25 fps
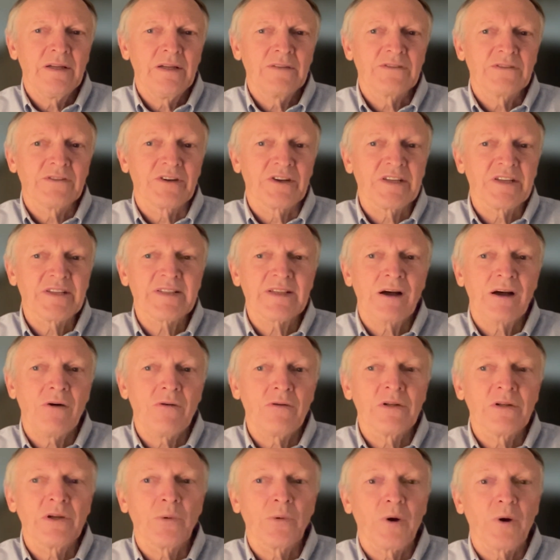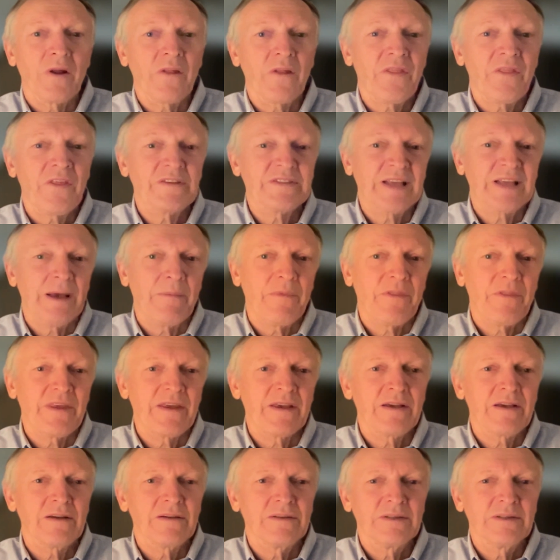Trees are only worth
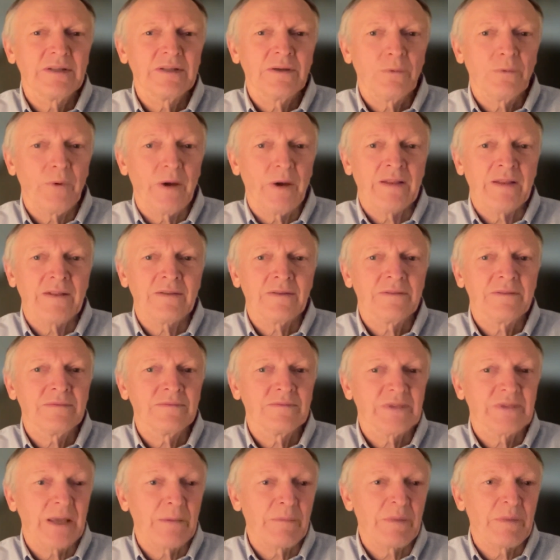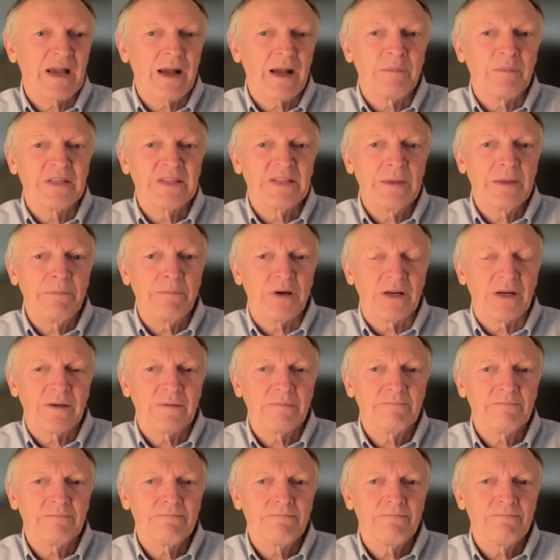something when they become a timber.
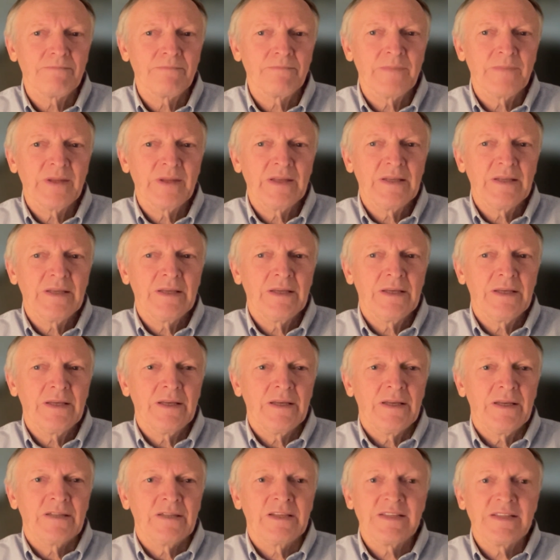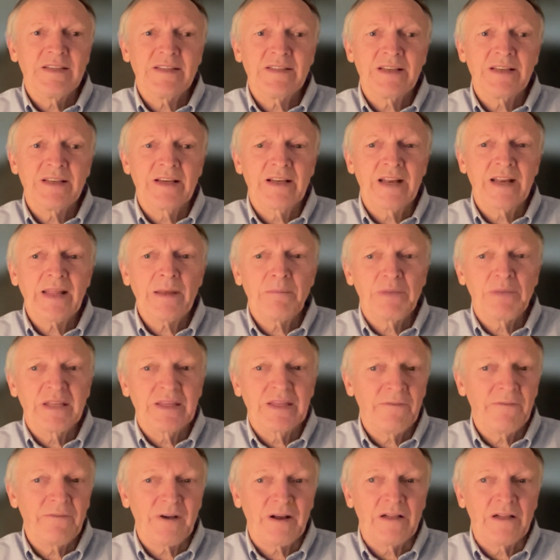This is incredibly
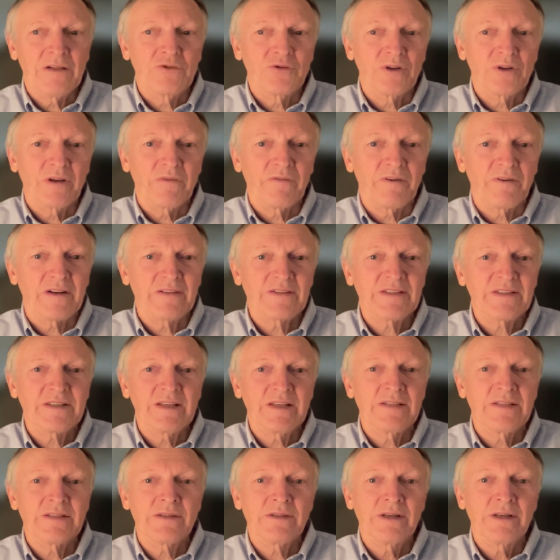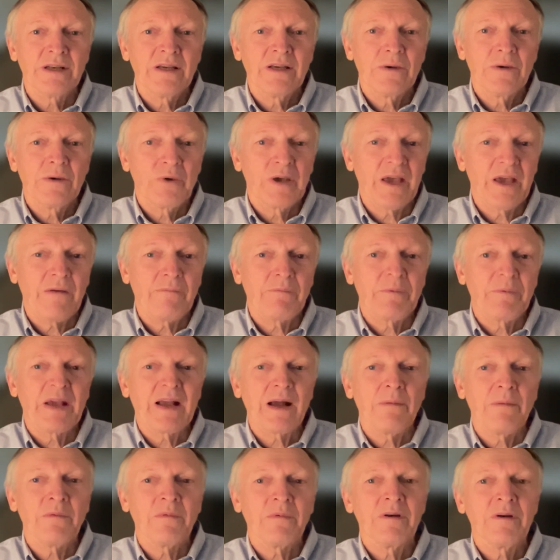difficult to reverse since we have
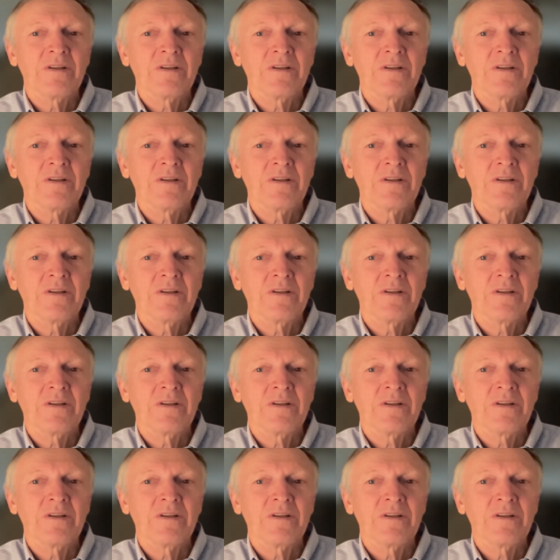become